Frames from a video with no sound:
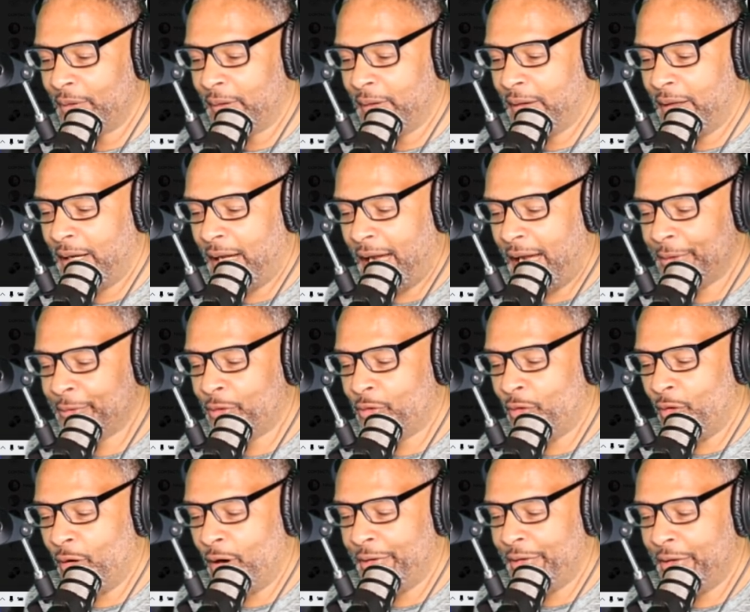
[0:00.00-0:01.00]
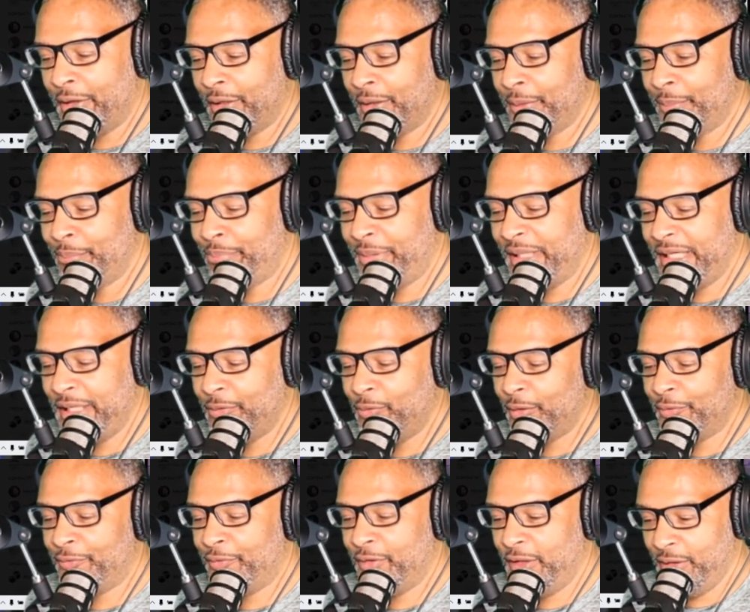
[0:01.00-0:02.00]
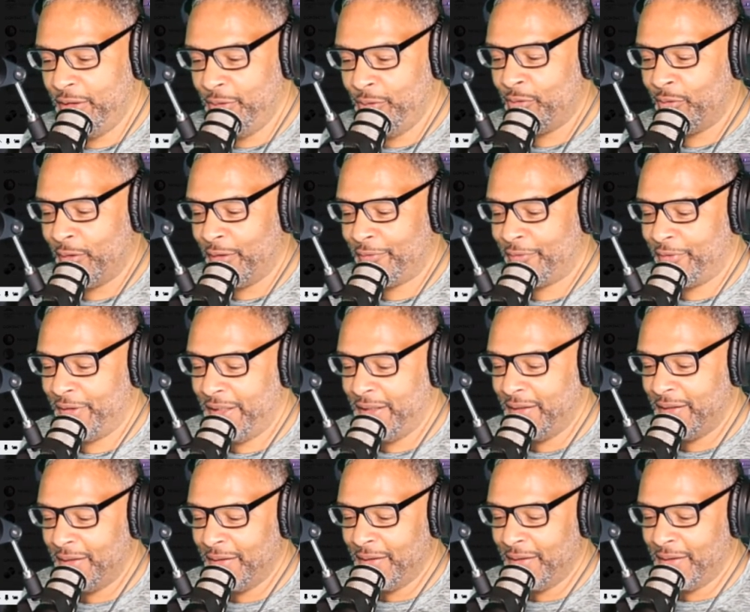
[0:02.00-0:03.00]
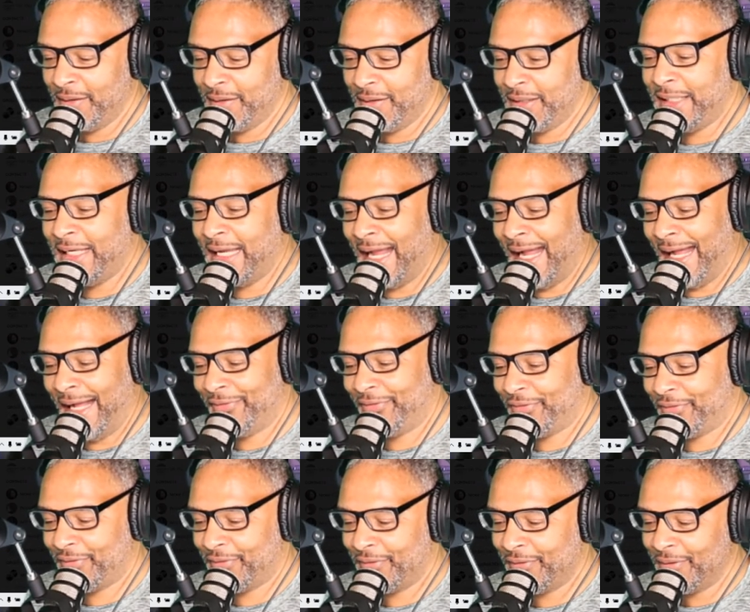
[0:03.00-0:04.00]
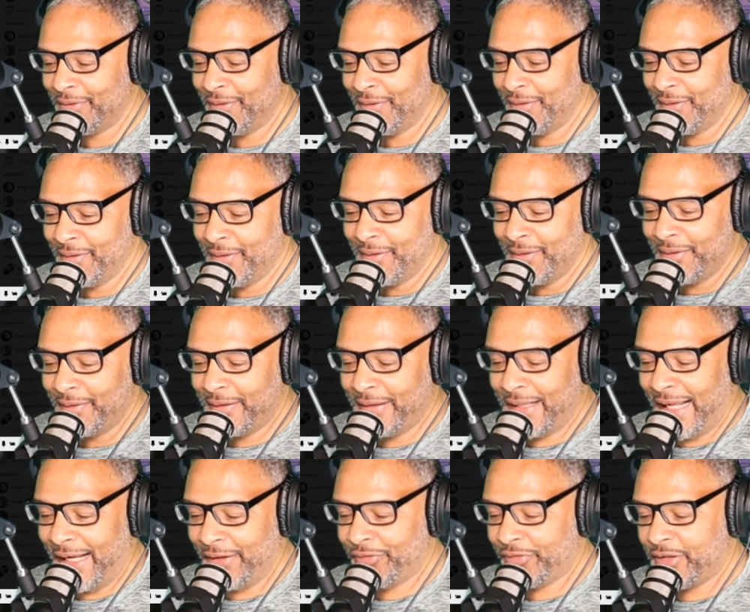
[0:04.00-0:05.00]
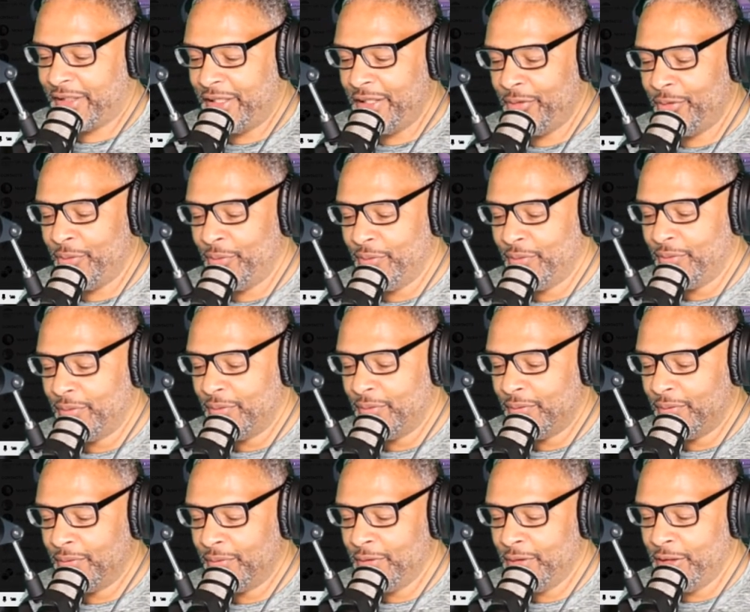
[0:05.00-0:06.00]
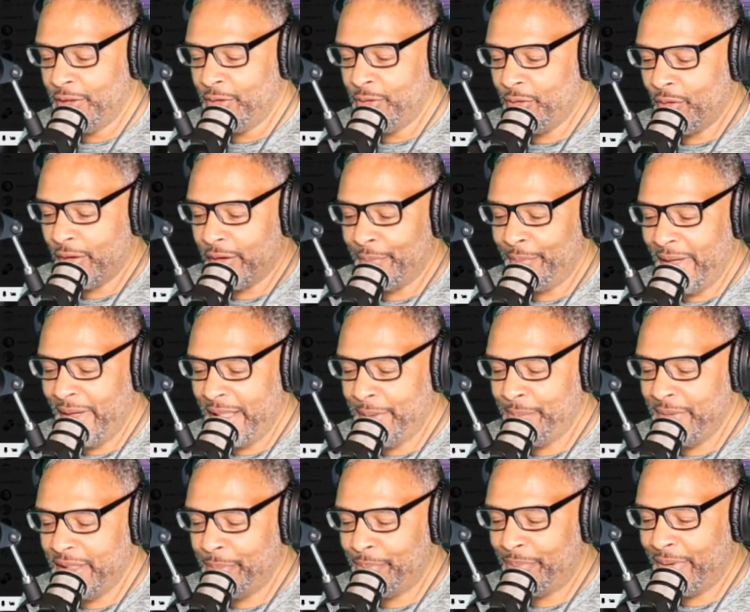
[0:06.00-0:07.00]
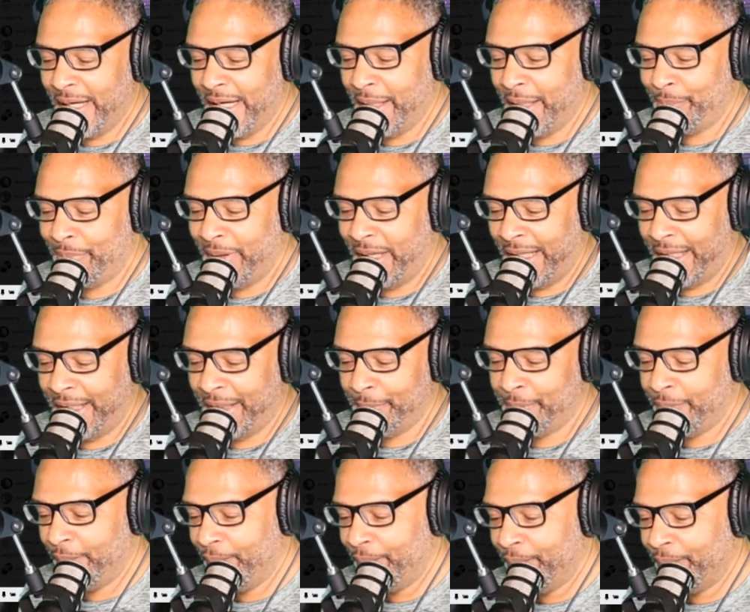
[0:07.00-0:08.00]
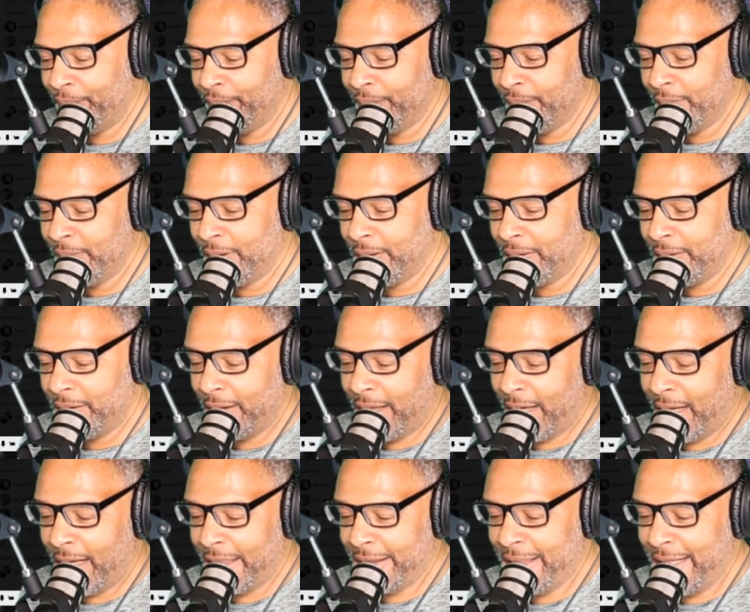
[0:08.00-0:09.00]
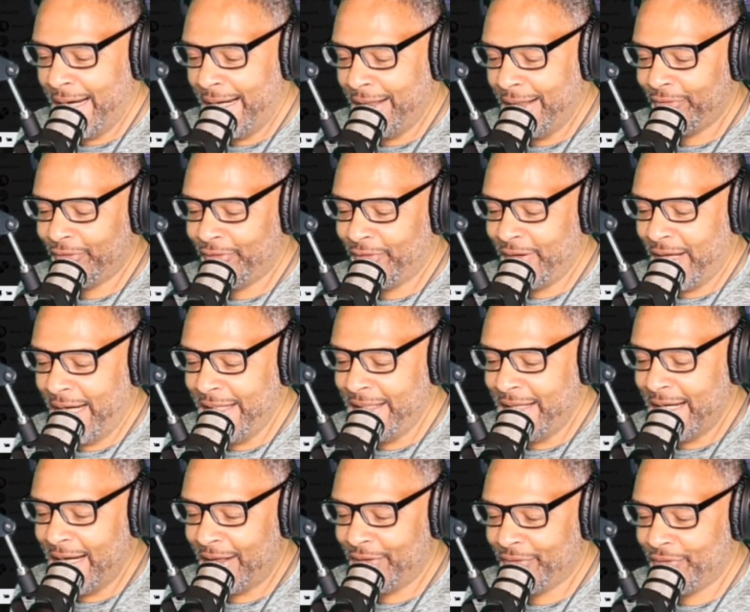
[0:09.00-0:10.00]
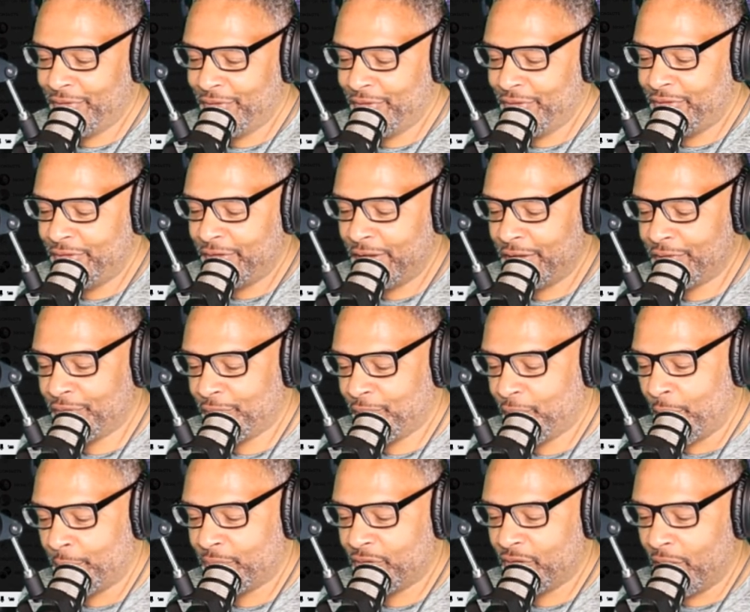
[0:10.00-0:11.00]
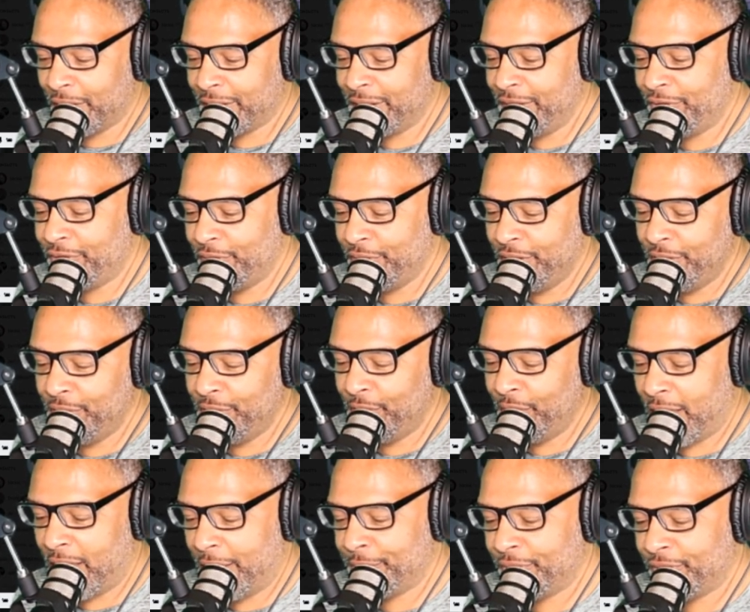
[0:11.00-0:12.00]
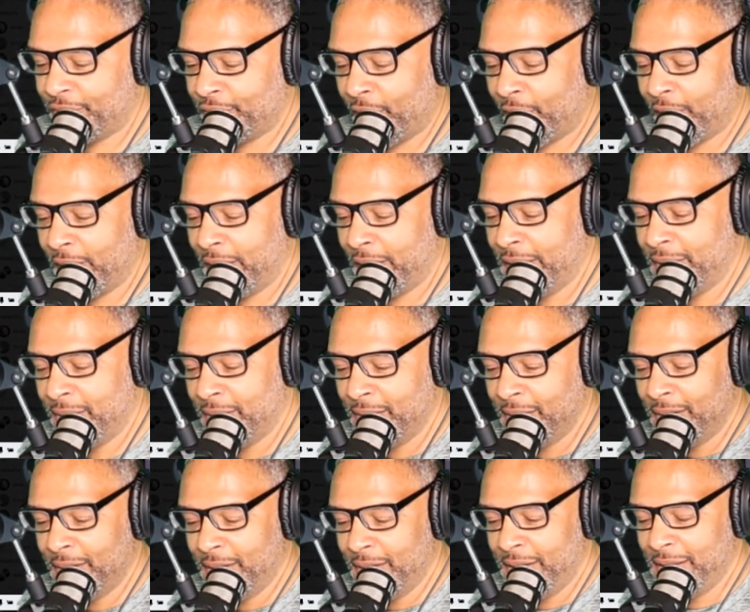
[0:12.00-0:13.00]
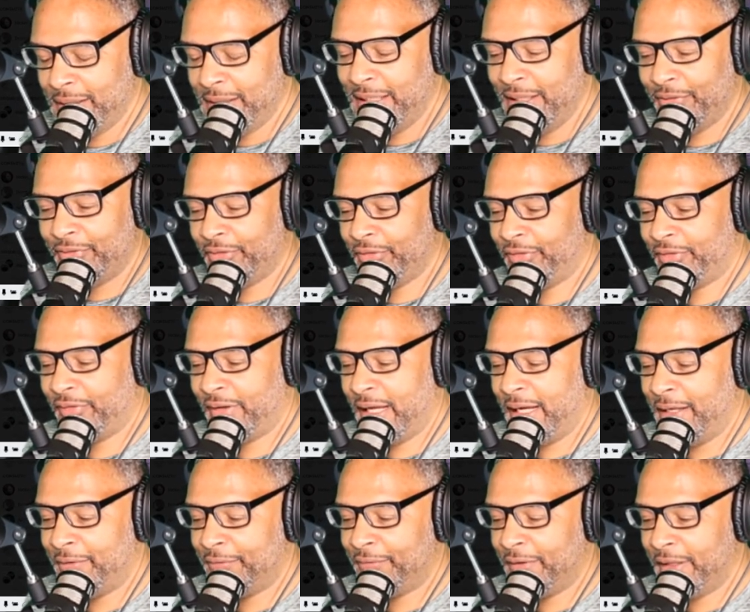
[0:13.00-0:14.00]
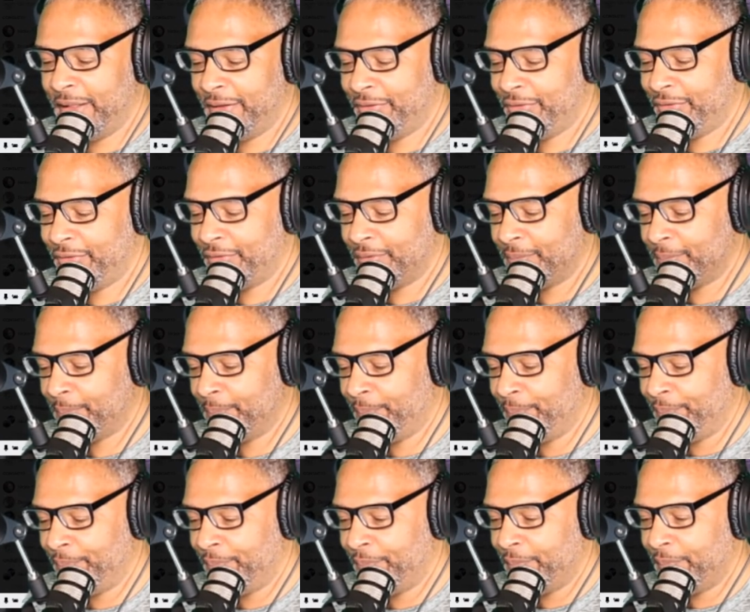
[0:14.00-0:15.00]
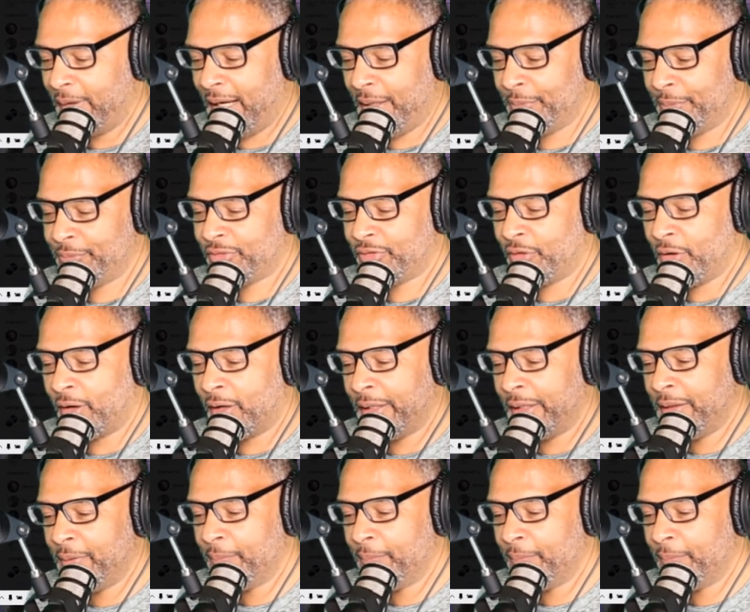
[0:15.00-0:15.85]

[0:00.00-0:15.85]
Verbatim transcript: I'm going to be with you, Griffey. Yes. That's cute. You're going to make me bad, babe. I can't say yes just from talking to you. I'm sorry. And gives a sad face. I'm sorry.